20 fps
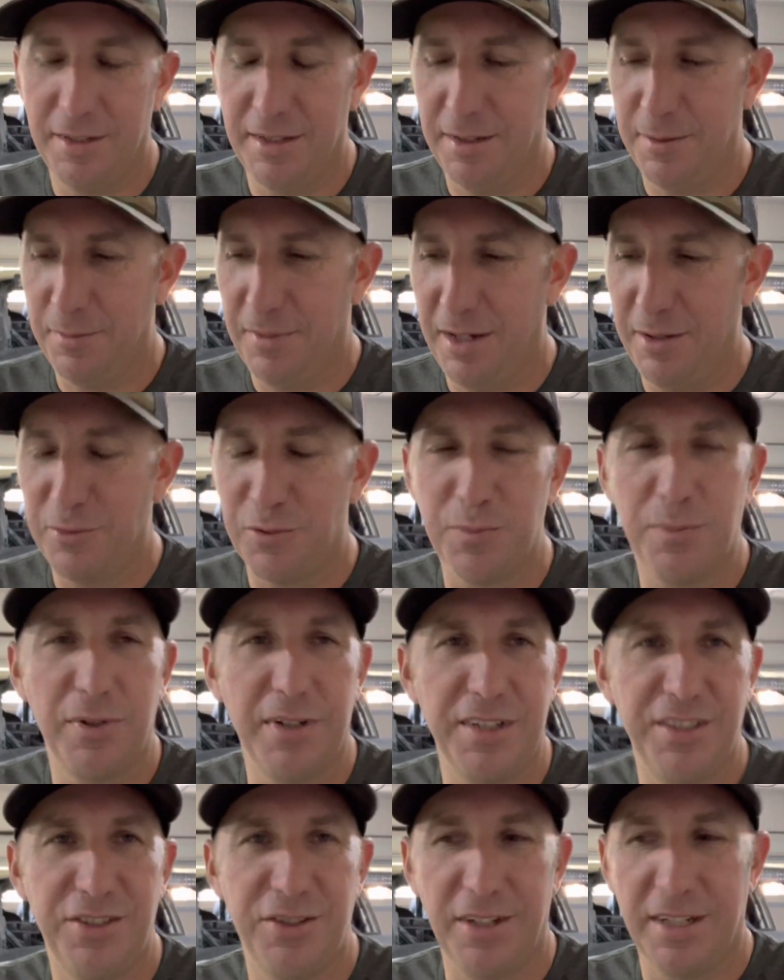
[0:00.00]
I was
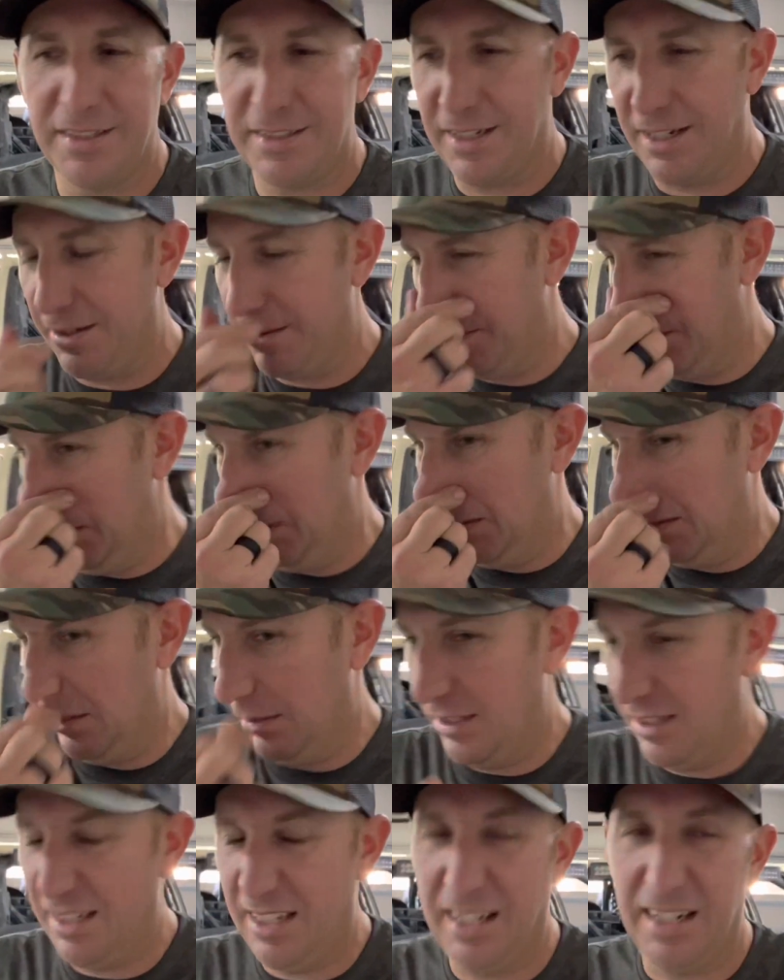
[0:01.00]
pretty stressed out
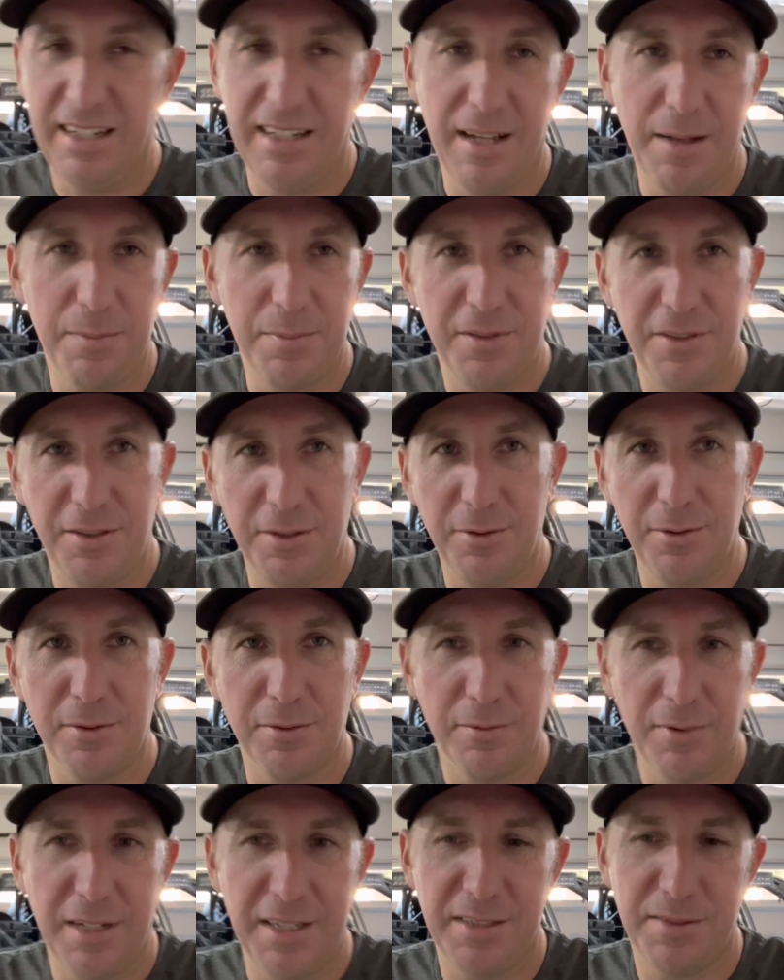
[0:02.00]
getting up to
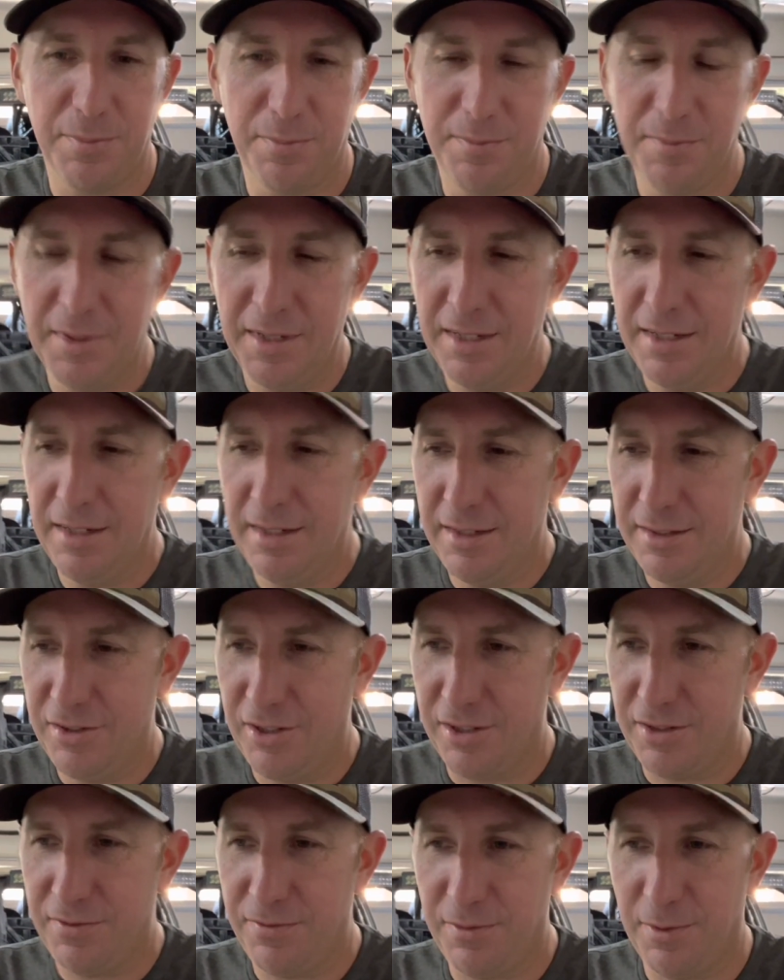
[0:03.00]
the race
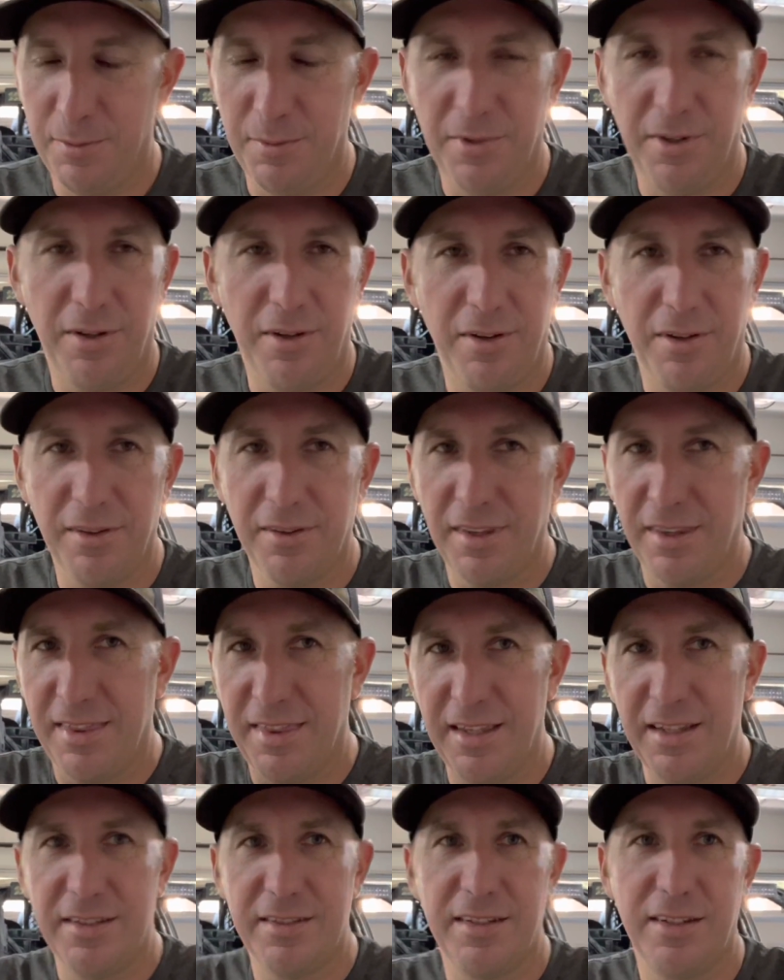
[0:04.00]
just from all the
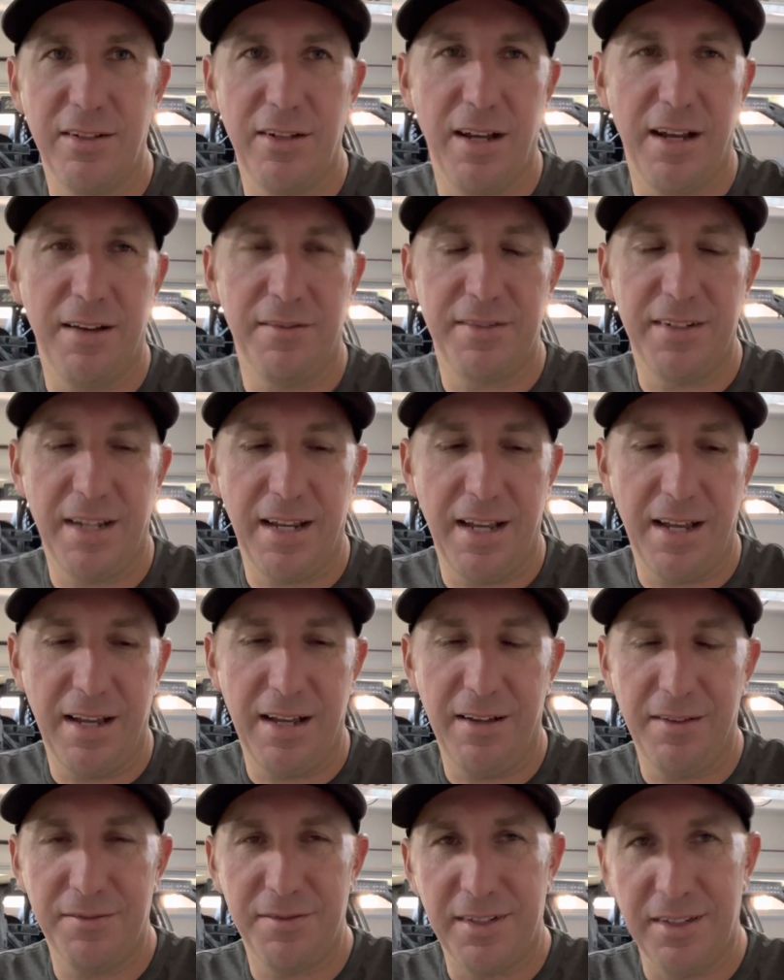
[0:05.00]
things that you have
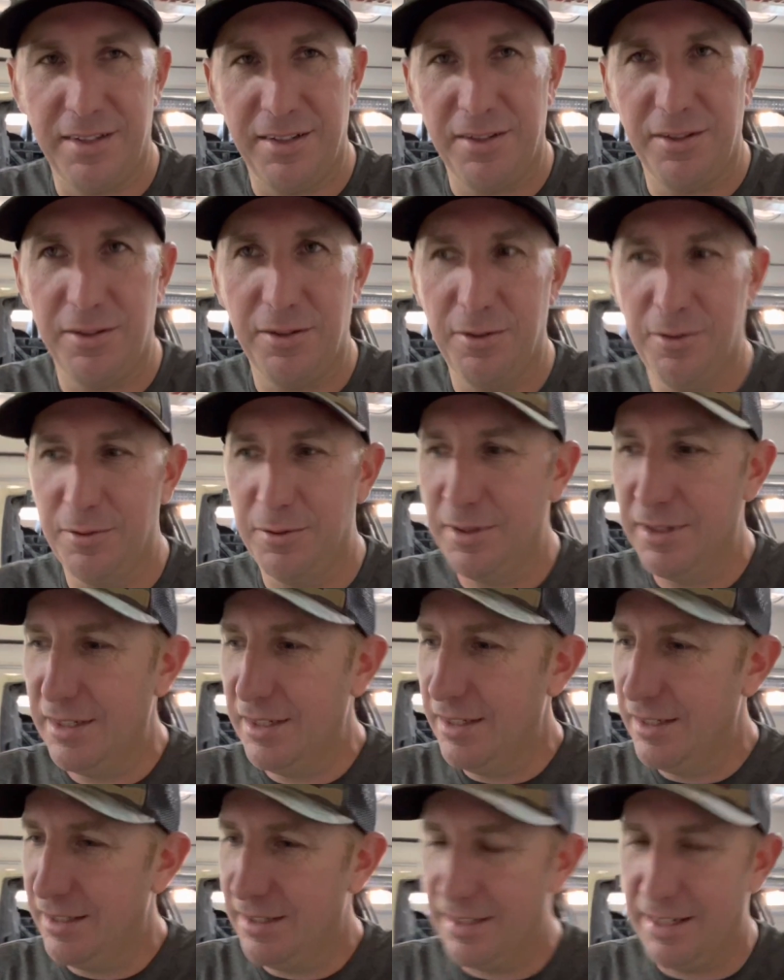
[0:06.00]
to do
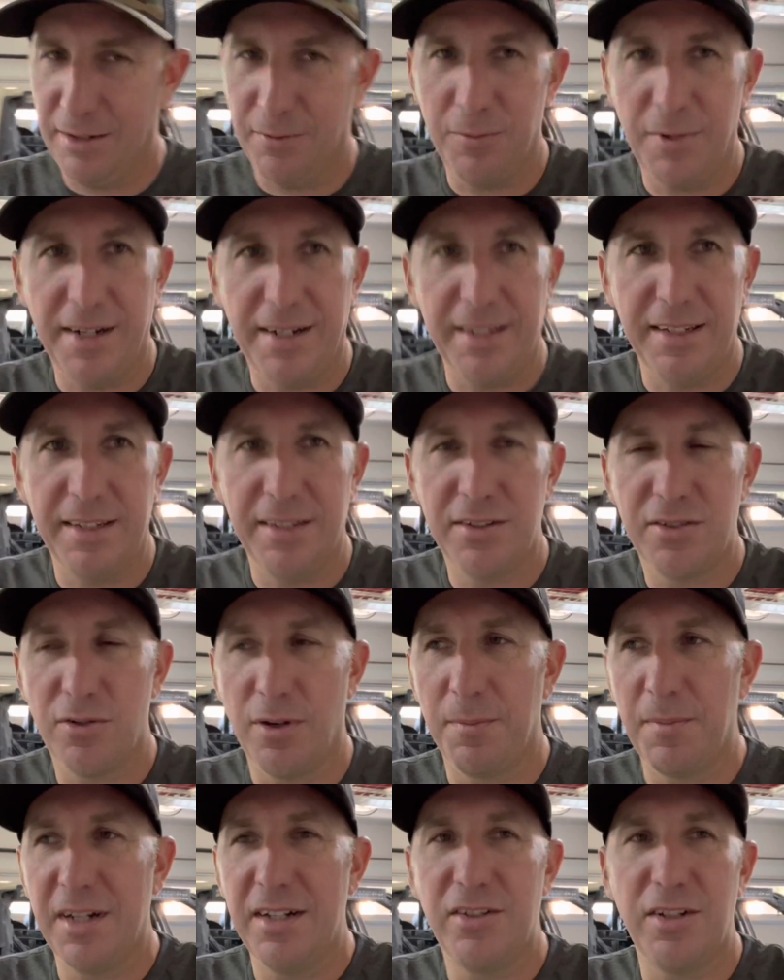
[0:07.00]
to get ready.
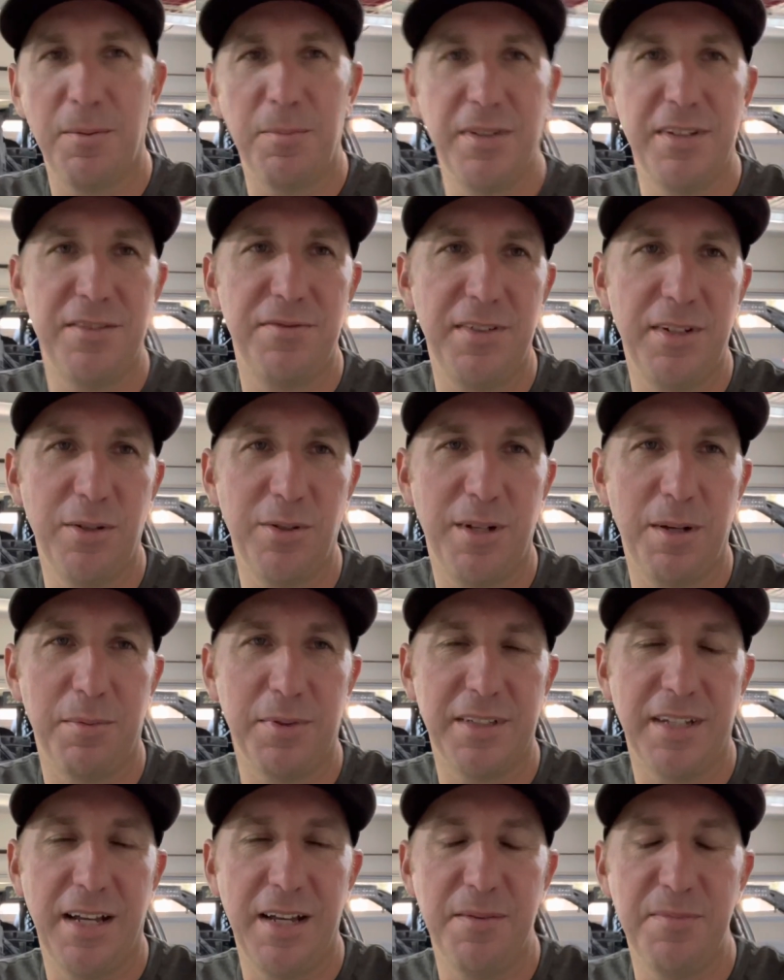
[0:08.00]
So I'm gonna jump in this video a
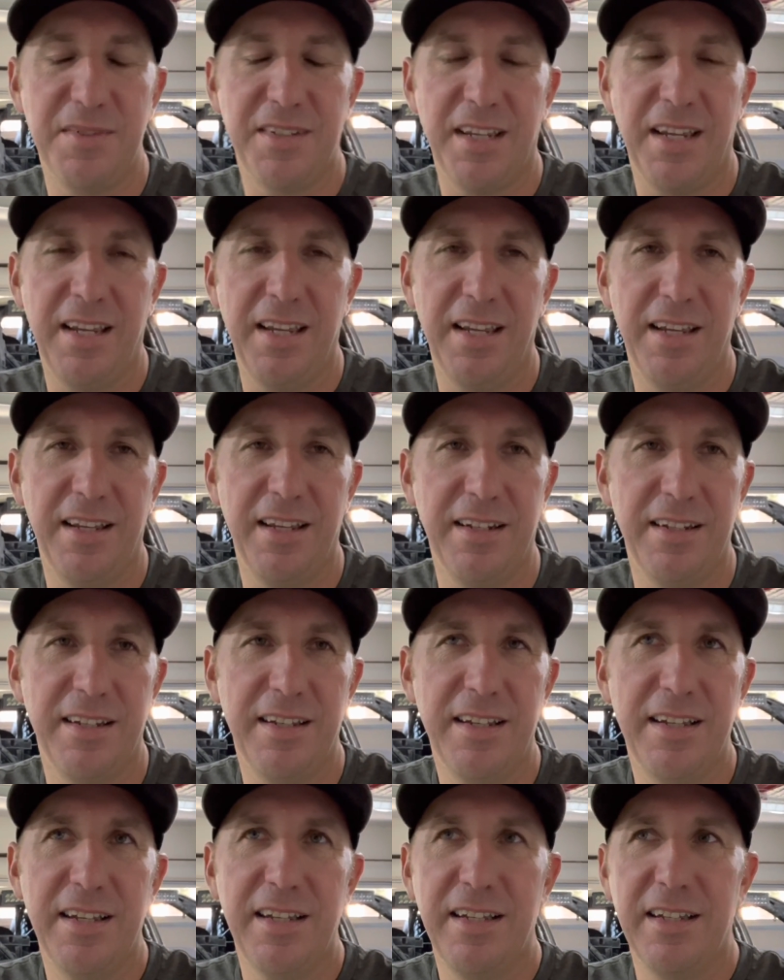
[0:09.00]
couple times and
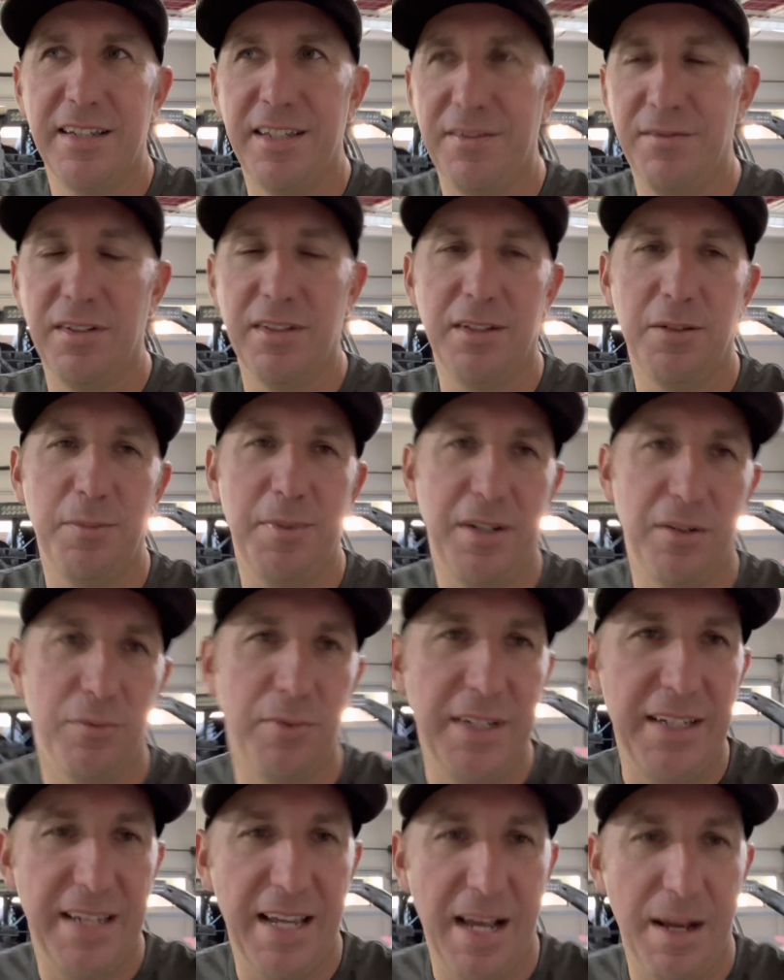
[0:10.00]
give you a little bit of
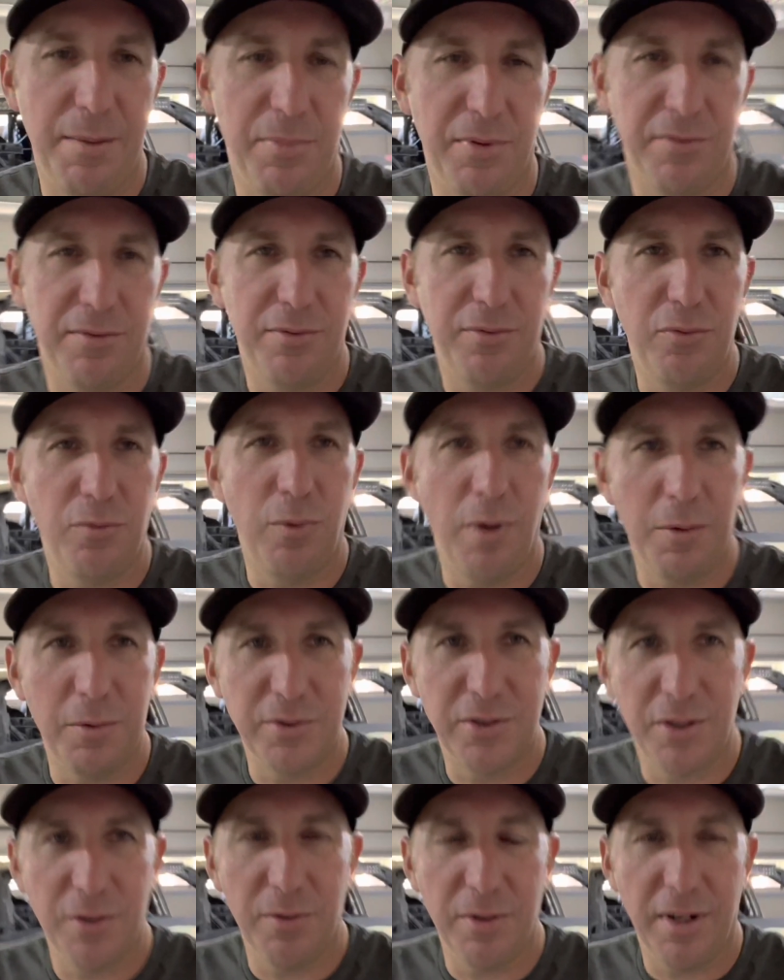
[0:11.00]
recap of what
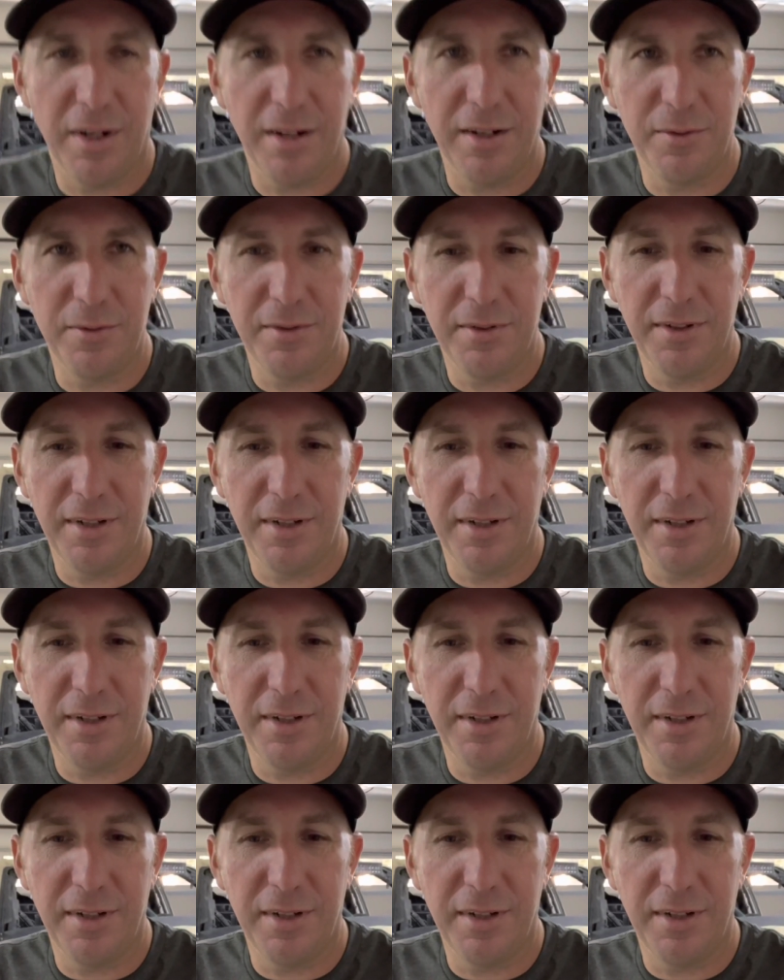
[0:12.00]
was going on